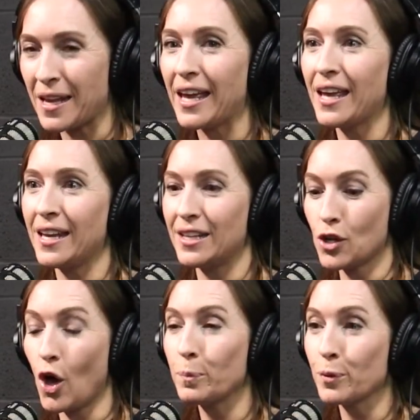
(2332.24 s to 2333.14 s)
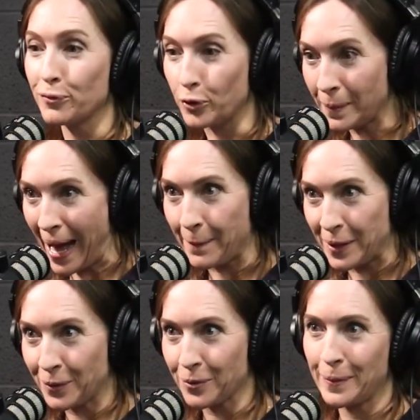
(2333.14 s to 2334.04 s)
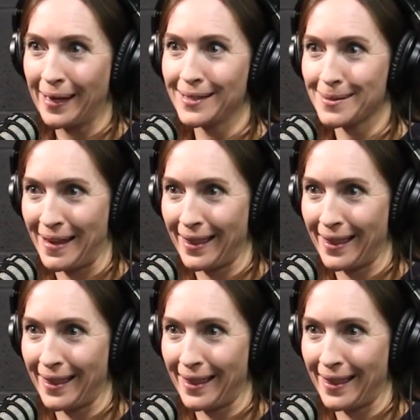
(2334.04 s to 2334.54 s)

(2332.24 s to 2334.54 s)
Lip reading: It is called Perform Happy with Rebecca Smith.